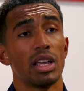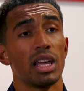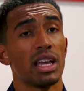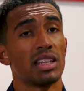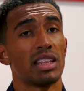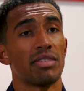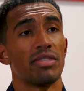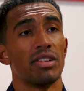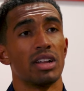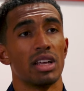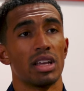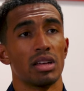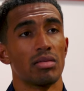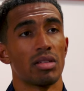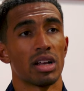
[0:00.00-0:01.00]
Yeah,
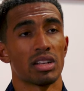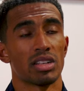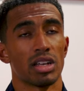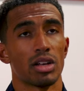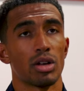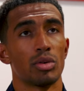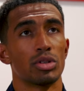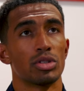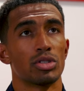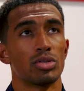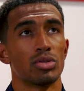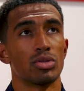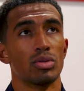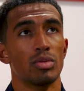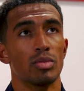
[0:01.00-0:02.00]
definitely. Like I say, going
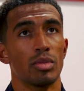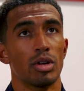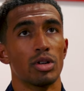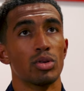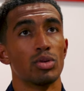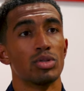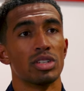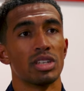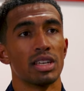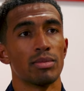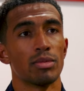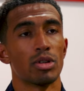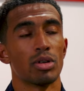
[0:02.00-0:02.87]
to a new team,